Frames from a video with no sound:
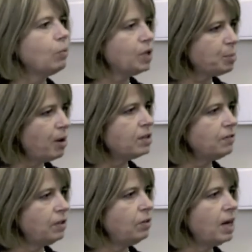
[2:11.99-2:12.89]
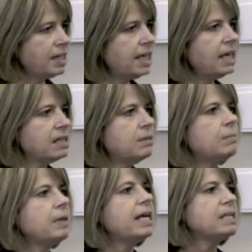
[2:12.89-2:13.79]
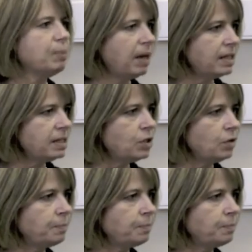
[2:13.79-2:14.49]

which part of the United Kingdom it applies to.